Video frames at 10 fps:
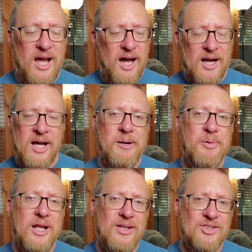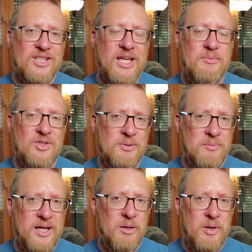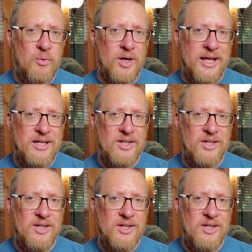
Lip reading: A company that seems to me to be related